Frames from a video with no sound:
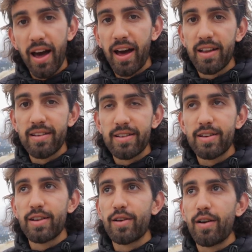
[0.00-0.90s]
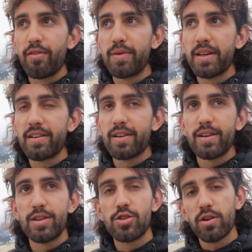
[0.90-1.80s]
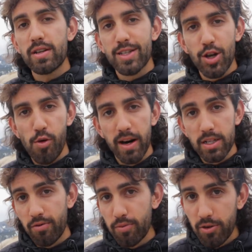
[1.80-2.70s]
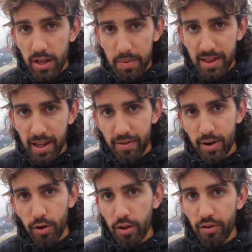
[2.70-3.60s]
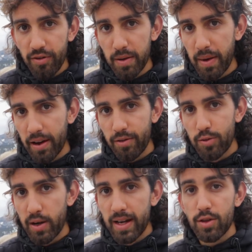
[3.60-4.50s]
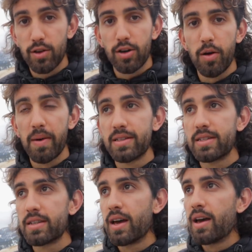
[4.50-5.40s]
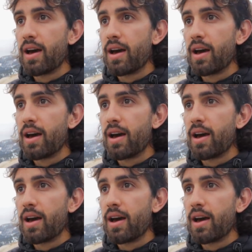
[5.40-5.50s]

And you know, I've been enjoying it so much. I've really been loving all the feedback from you guys, all the comments.